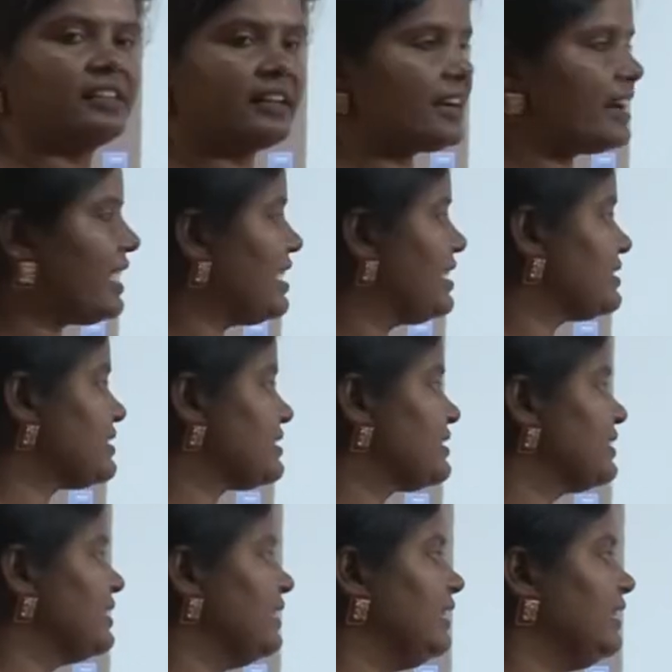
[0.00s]

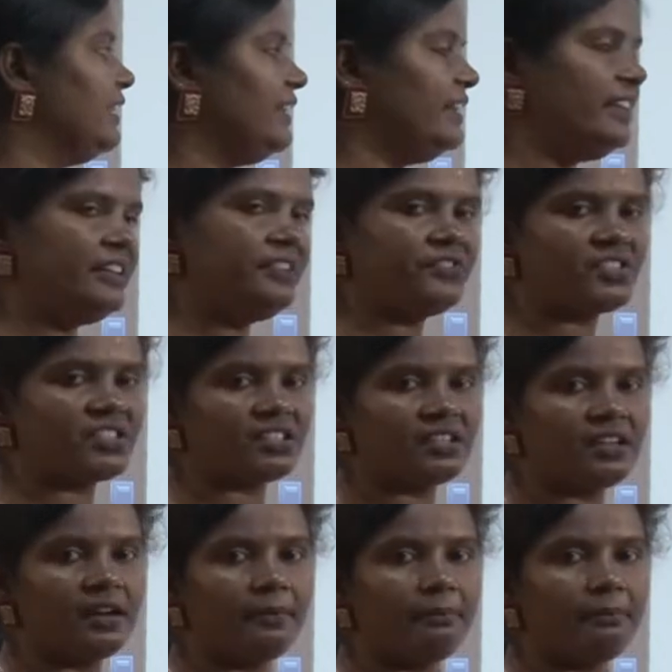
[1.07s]
grass, leaves,